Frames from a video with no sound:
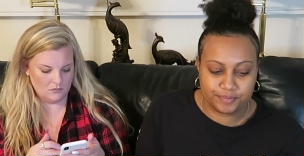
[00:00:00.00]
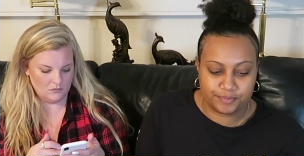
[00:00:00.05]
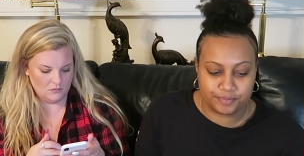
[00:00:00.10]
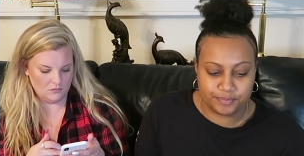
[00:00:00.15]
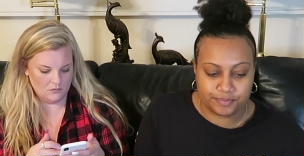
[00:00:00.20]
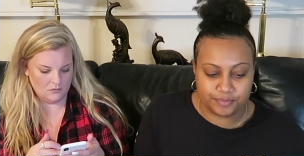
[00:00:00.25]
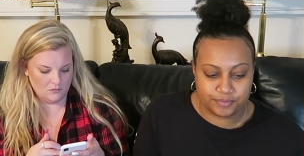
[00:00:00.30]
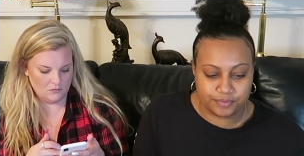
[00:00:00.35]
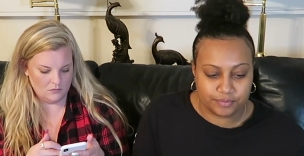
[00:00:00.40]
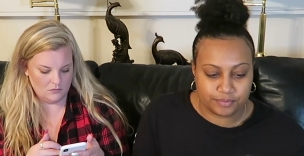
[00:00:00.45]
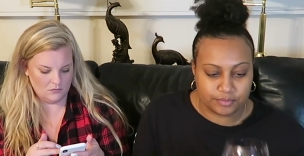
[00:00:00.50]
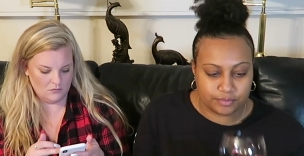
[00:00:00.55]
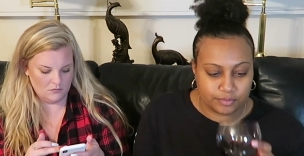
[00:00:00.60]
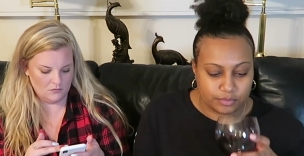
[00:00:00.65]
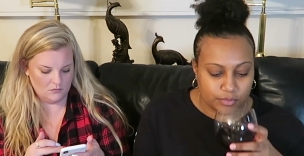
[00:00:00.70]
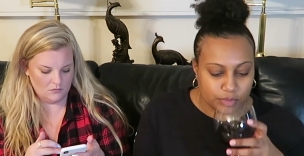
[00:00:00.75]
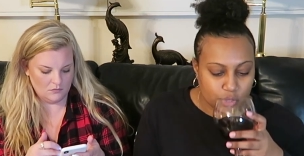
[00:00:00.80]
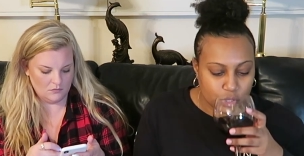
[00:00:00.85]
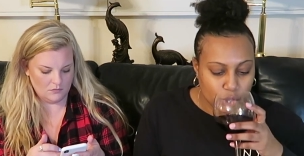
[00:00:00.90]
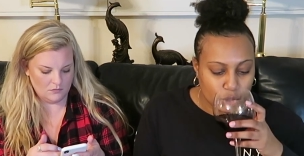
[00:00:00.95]

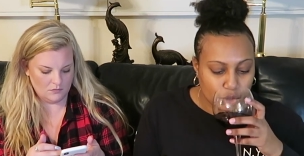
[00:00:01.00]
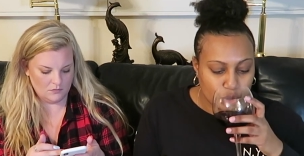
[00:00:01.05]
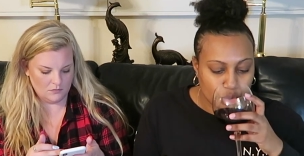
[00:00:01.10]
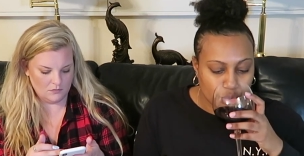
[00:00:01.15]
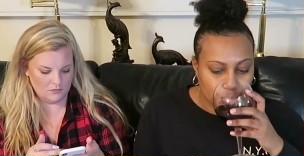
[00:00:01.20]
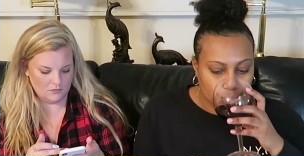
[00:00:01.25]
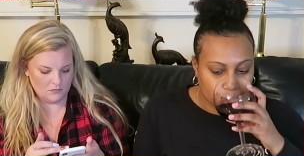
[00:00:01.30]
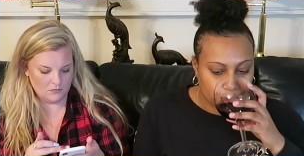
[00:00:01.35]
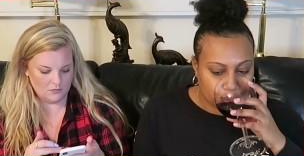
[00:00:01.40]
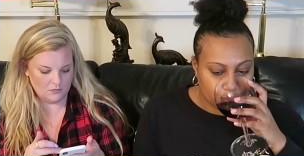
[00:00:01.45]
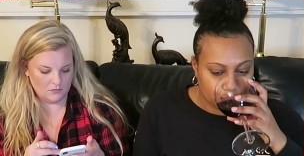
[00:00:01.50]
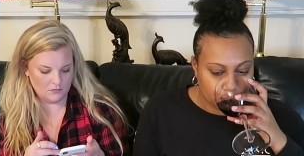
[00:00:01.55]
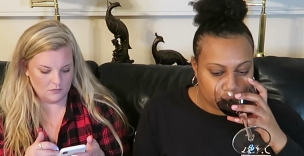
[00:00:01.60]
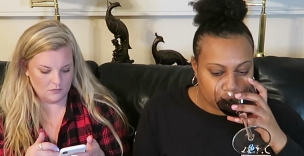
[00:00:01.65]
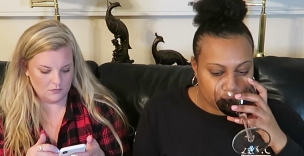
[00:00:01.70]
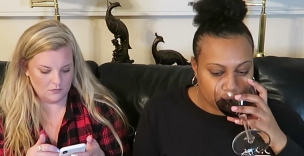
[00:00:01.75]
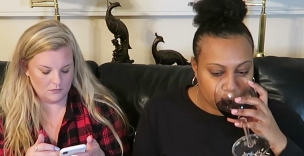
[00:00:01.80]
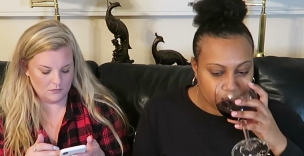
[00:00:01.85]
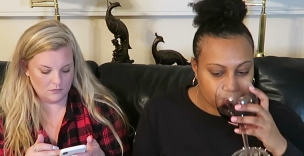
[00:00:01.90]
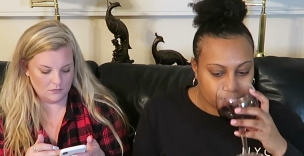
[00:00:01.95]

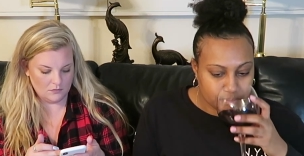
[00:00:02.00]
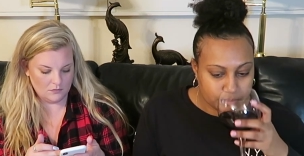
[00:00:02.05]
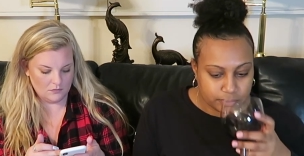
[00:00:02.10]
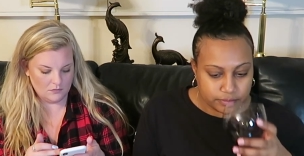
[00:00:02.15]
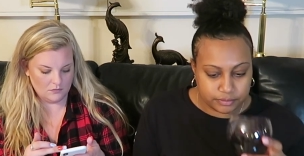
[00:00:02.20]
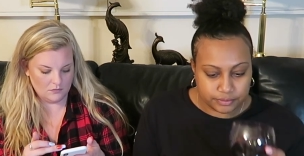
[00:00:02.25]
(no one is talking)